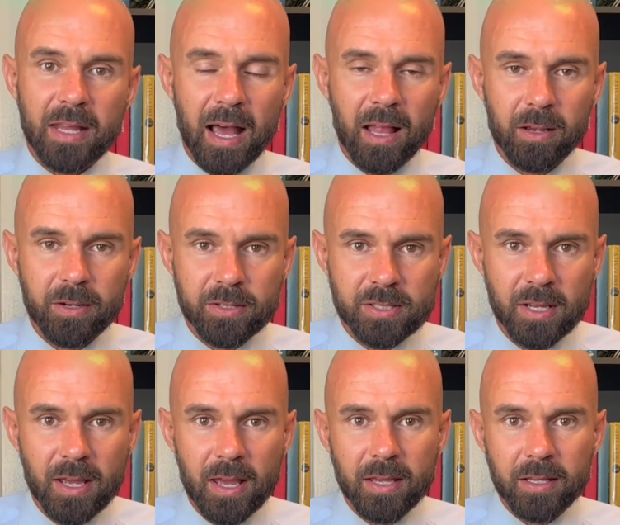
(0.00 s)

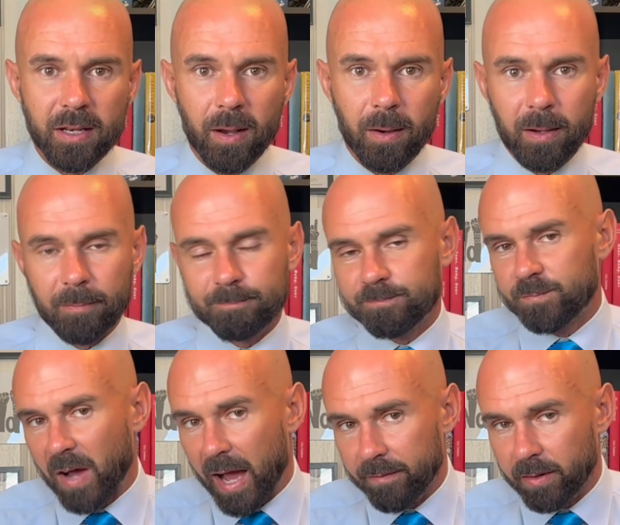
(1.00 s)
a
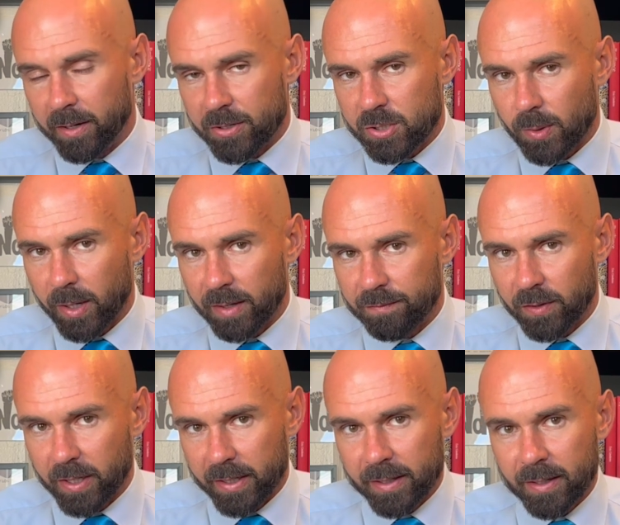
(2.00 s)
500 square
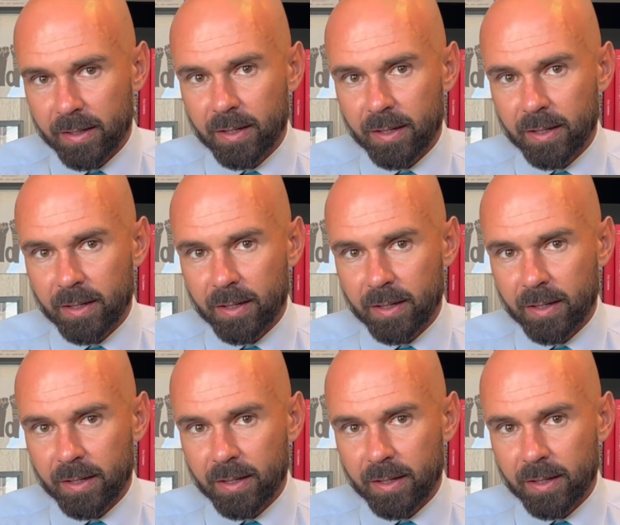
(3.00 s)
foot